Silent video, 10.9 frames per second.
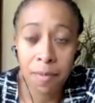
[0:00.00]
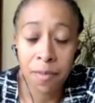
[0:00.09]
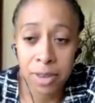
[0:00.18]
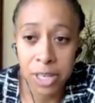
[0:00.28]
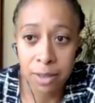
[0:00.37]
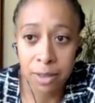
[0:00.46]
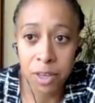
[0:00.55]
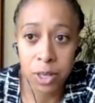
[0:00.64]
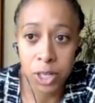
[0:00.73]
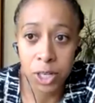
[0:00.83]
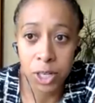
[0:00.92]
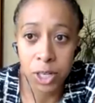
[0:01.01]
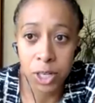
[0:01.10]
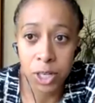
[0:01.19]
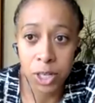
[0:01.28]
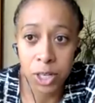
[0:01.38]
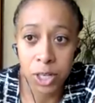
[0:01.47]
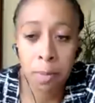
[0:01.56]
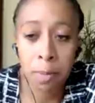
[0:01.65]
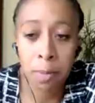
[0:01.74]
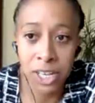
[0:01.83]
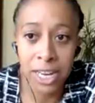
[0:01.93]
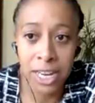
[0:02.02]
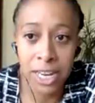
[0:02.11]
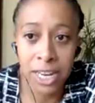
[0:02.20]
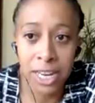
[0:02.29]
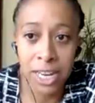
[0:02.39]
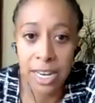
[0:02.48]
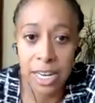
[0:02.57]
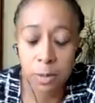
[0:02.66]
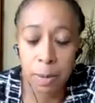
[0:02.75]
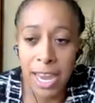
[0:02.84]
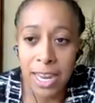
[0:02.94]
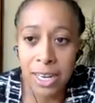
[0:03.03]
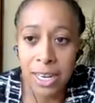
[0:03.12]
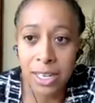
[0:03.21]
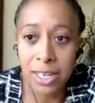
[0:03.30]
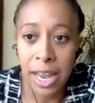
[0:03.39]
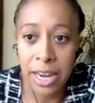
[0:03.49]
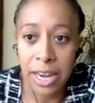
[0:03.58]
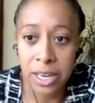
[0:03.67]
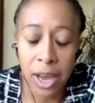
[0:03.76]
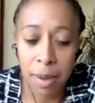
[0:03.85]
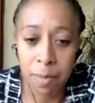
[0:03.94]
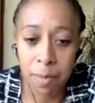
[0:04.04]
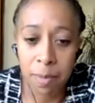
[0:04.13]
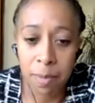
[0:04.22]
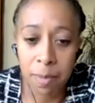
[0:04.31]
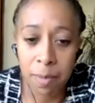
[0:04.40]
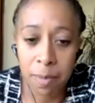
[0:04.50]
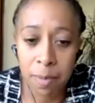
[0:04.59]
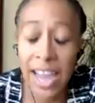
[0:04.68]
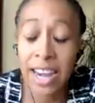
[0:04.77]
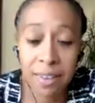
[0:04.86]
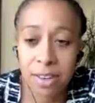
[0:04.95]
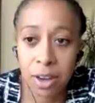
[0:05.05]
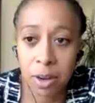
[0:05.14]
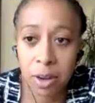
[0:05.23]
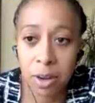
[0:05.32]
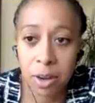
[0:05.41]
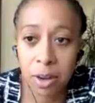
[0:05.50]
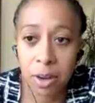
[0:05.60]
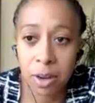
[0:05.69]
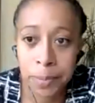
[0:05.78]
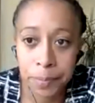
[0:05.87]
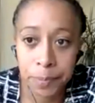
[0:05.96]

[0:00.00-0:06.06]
further into the future, we won't make the changes that need to be made in time for any of these young people.